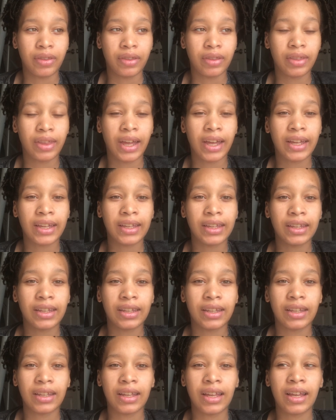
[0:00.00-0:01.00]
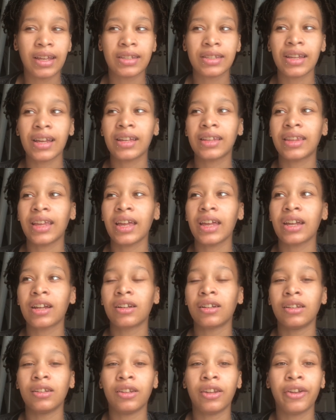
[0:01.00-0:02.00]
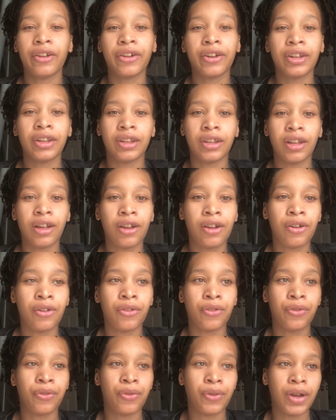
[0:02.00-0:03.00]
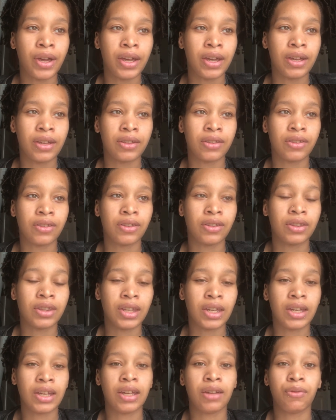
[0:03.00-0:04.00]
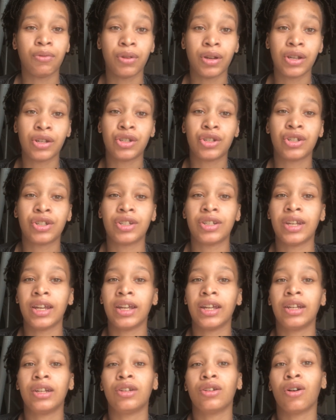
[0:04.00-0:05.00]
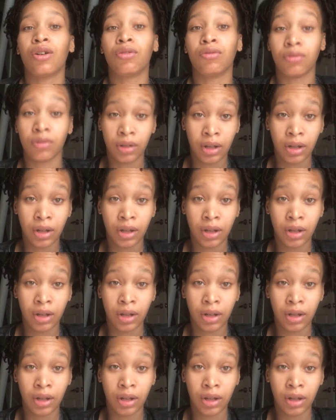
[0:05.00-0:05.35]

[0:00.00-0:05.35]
like it's like they in, they're in love with the thing in which they don't